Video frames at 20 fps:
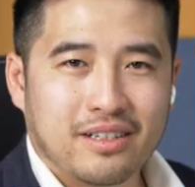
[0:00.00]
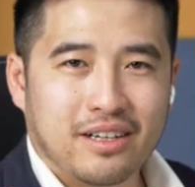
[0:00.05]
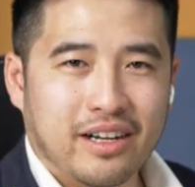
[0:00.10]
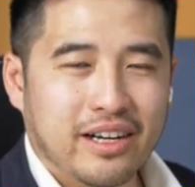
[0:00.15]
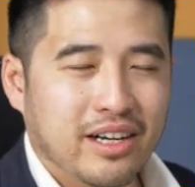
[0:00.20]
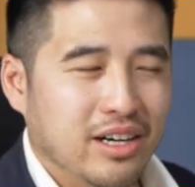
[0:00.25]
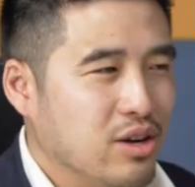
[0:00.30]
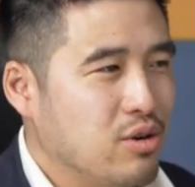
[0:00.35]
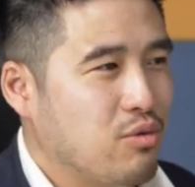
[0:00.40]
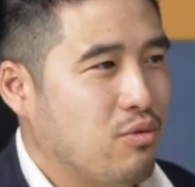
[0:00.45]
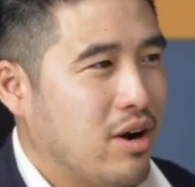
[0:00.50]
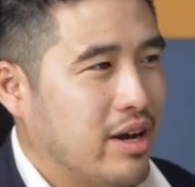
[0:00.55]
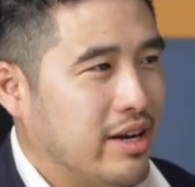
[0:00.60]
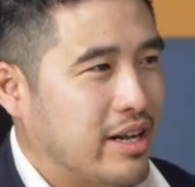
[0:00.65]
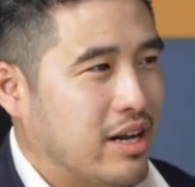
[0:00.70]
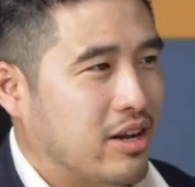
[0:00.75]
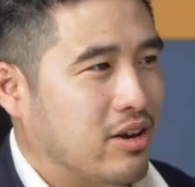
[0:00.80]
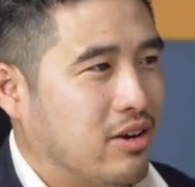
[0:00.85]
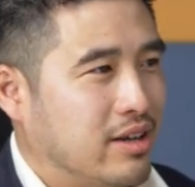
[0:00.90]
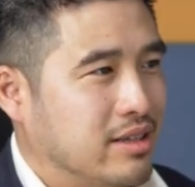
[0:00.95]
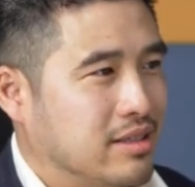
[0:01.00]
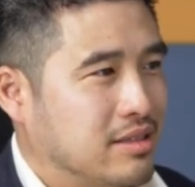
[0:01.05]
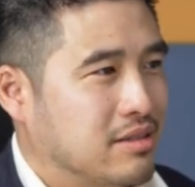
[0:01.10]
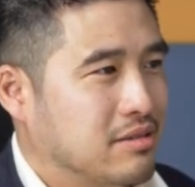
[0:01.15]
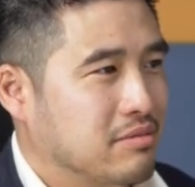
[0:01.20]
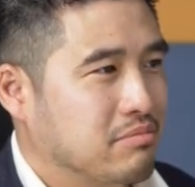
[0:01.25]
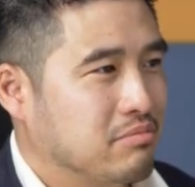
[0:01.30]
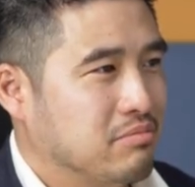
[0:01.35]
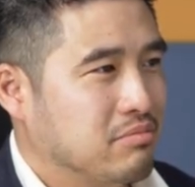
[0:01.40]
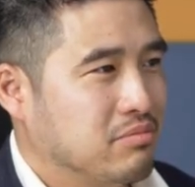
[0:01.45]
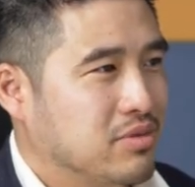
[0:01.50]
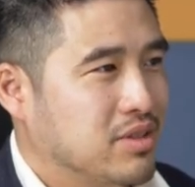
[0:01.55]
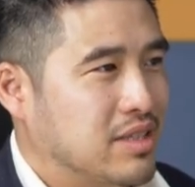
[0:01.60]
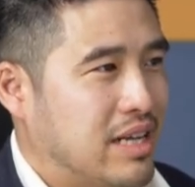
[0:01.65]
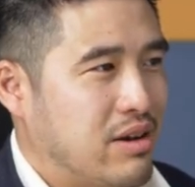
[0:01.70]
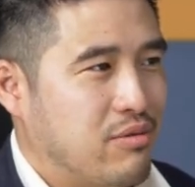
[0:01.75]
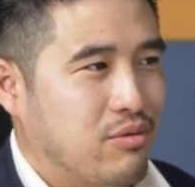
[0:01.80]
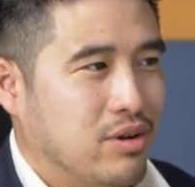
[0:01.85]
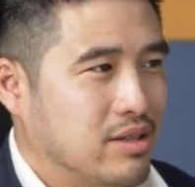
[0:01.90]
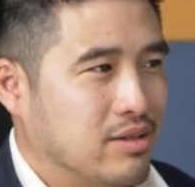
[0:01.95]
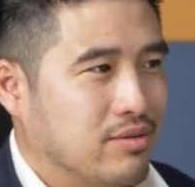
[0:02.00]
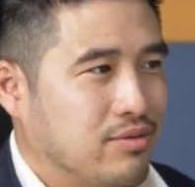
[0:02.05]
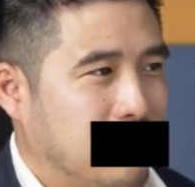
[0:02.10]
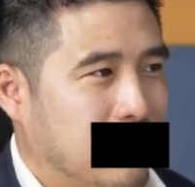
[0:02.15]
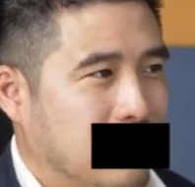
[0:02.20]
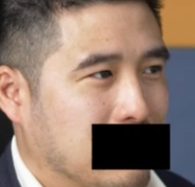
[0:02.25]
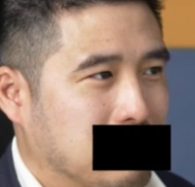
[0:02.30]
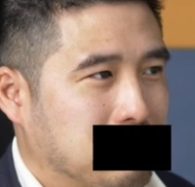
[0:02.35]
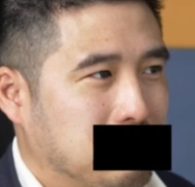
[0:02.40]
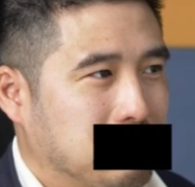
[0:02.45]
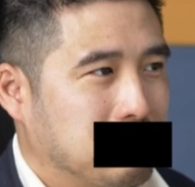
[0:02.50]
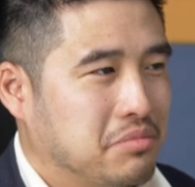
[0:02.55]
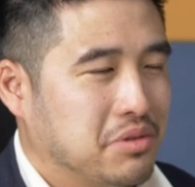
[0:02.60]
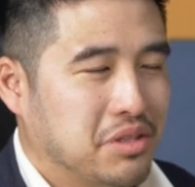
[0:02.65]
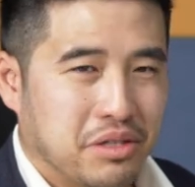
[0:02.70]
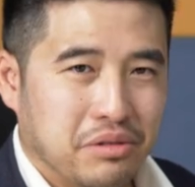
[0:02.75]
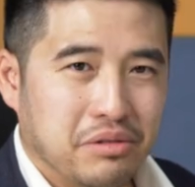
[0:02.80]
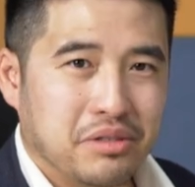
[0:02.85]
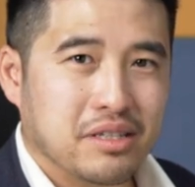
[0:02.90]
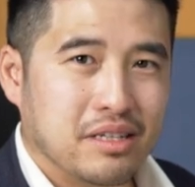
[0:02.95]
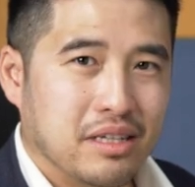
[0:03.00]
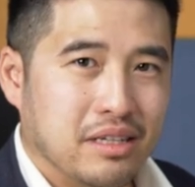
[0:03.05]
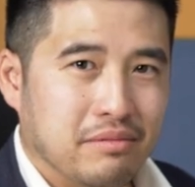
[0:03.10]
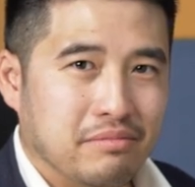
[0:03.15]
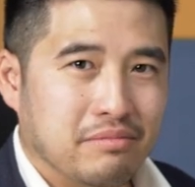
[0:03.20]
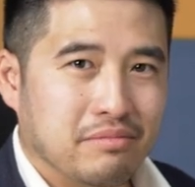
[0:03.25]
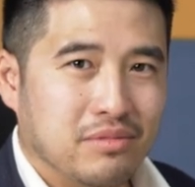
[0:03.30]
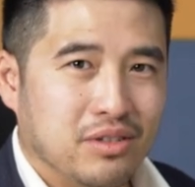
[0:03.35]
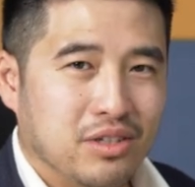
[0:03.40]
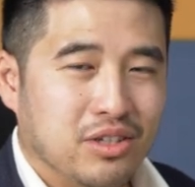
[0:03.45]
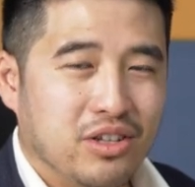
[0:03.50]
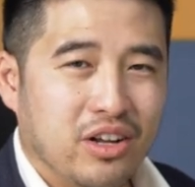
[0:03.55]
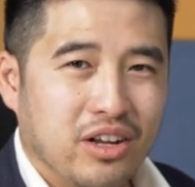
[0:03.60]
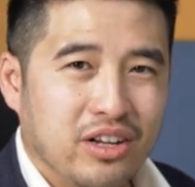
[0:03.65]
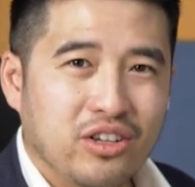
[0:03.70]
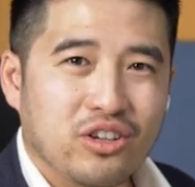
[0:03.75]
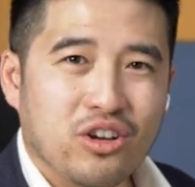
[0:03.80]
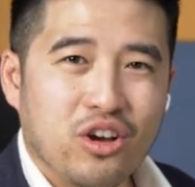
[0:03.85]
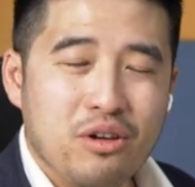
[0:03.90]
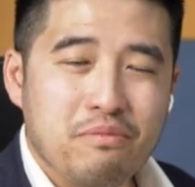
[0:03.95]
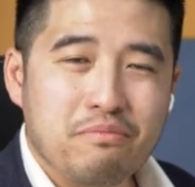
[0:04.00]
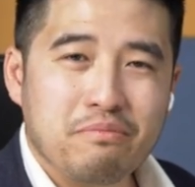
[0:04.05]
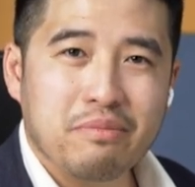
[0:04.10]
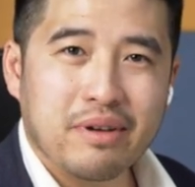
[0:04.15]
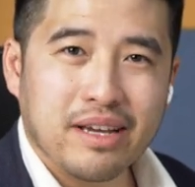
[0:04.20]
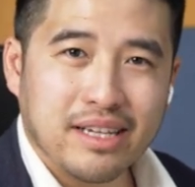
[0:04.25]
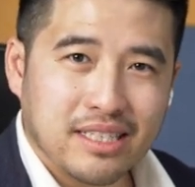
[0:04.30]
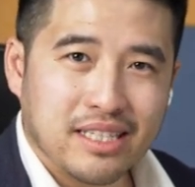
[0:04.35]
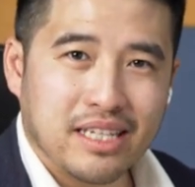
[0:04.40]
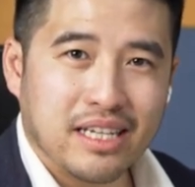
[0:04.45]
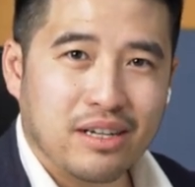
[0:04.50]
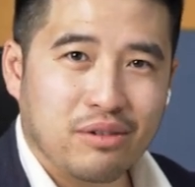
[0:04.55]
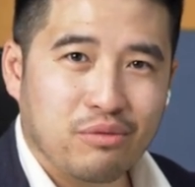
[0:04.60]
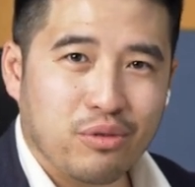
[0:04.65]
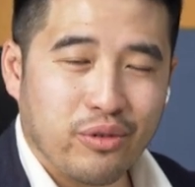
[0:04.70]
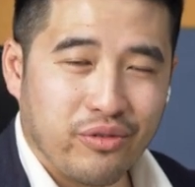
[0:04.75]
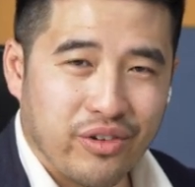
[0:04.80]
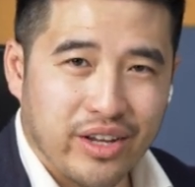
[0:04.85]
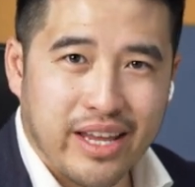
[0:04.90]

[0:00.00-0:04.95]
I don't know why that guy's saying what the f-. Seriously, you don't go messing with